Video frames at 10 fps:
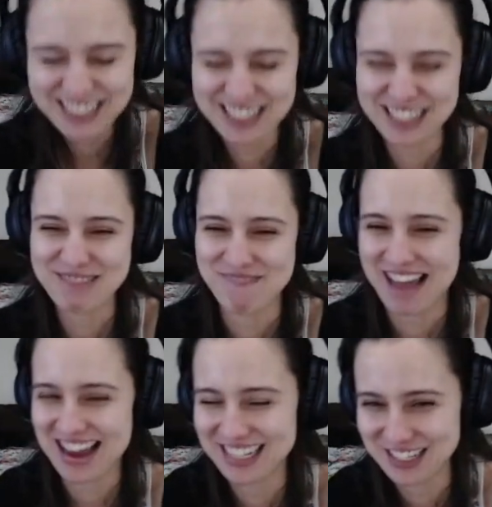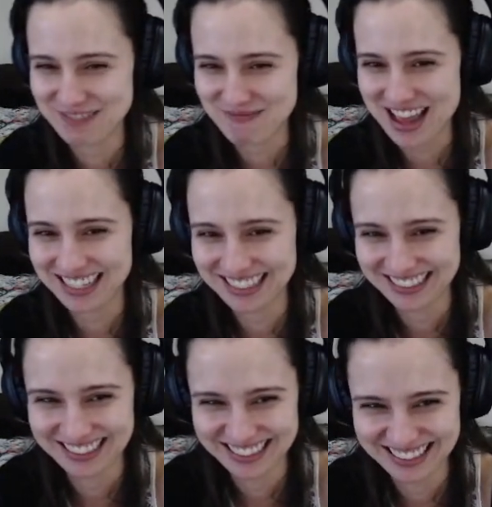Smashes bed.
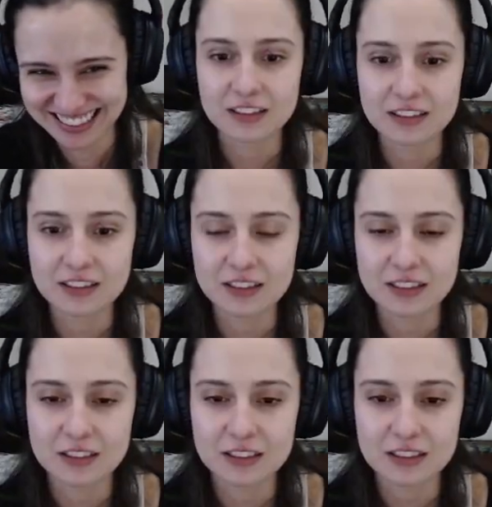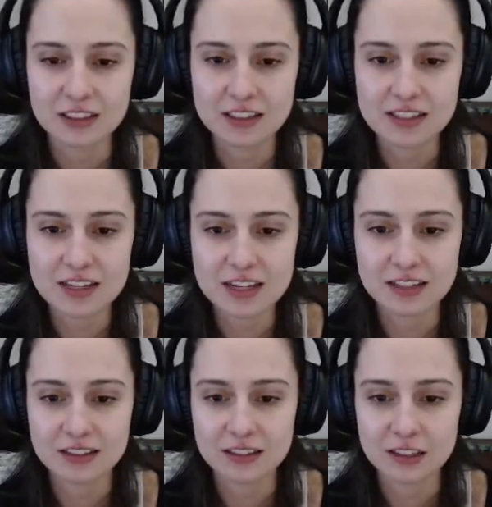Let's see.
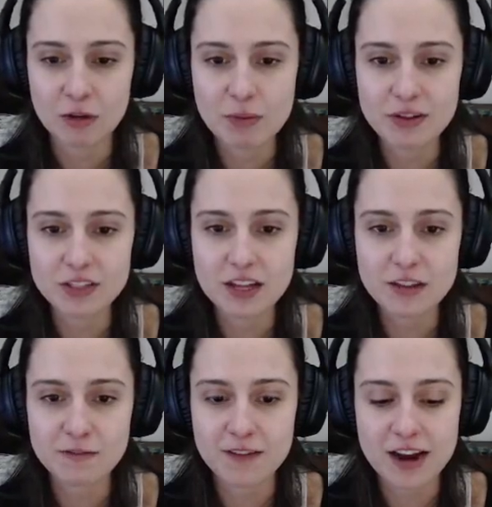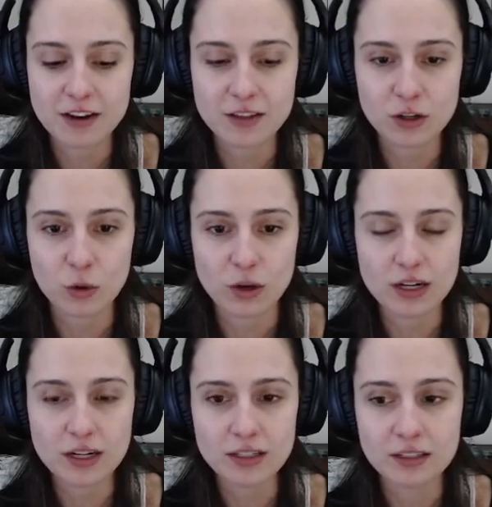Can we build another fire in the
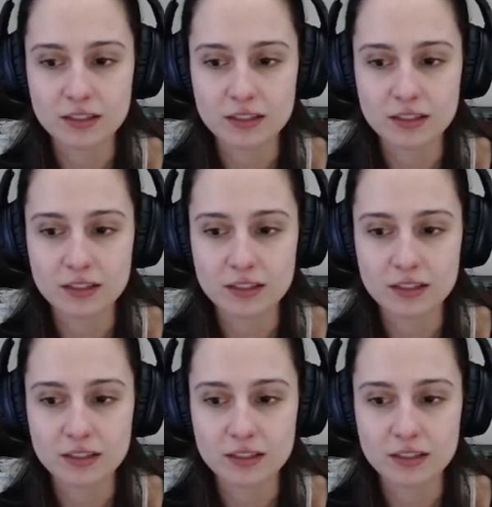corner?